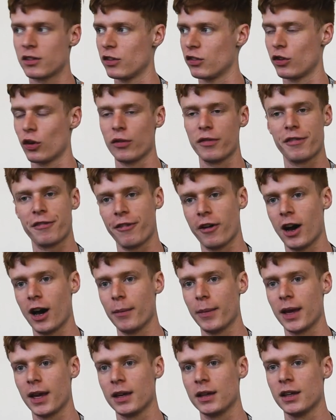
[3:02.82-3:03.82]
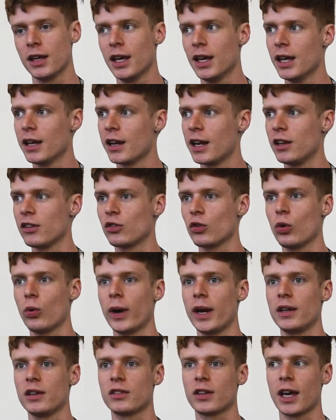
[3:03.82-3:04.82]
there's no farming, there's
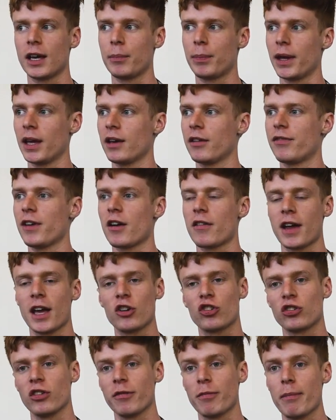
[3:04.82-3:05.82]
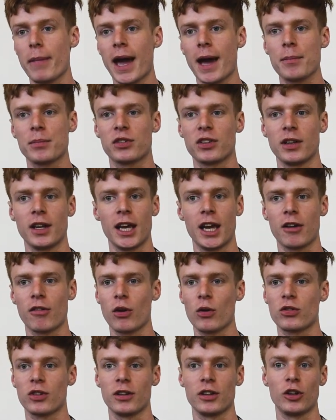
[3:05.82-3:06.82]
always a big variation of maps and
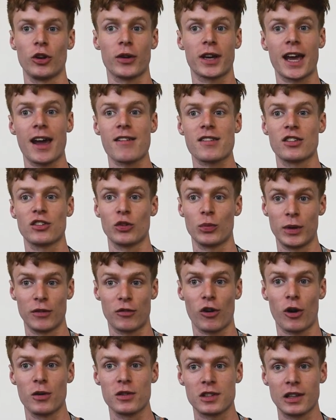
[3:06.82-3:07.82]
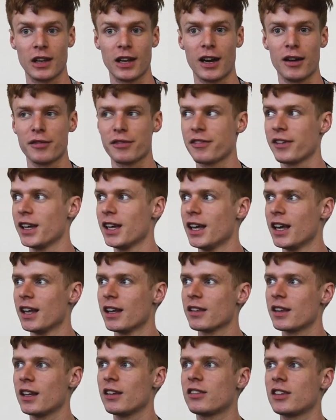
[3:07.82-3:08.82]
heroes and, you know, characters that we've grown to love.
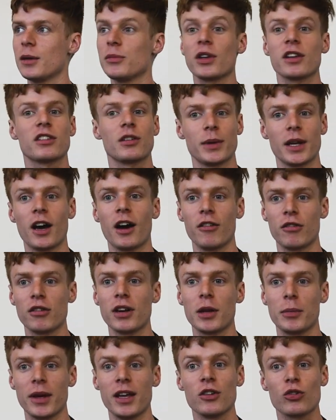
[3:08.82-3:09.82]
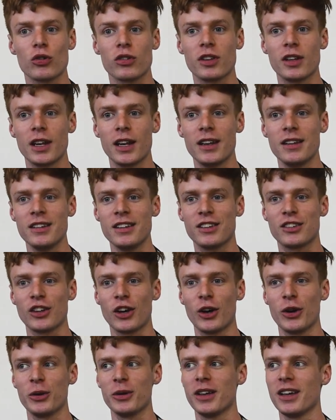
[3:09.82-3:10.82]
This seems like something that I'd really be interested in,
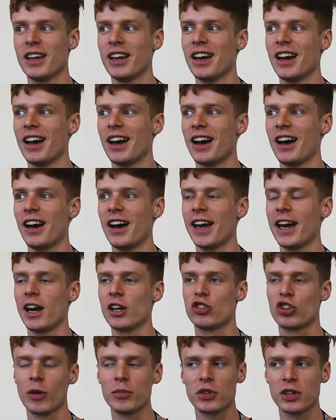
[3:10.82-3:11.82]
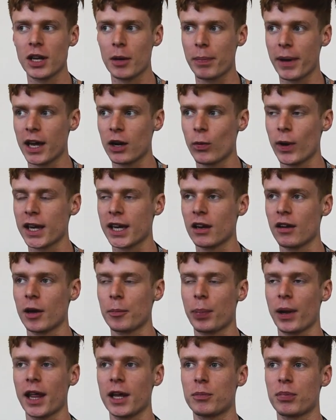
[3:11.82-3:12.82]
so I jumped in that bandwagon. I
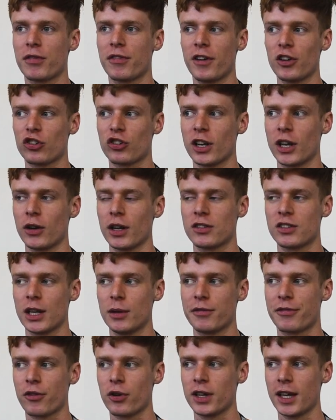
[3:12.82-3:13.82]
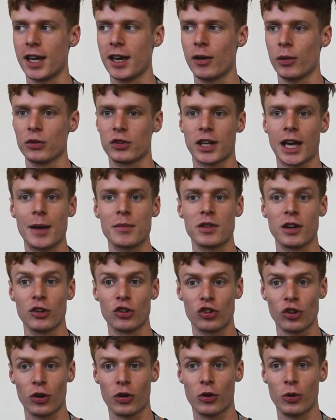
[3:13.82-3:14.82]
played professionally on the team for a year. I was captain and
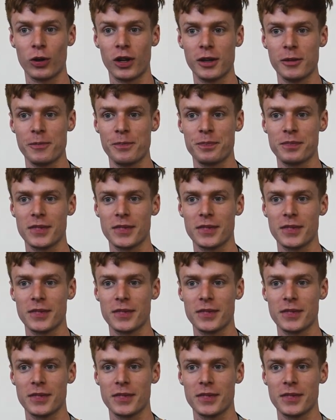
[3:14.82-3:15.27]
shot caller.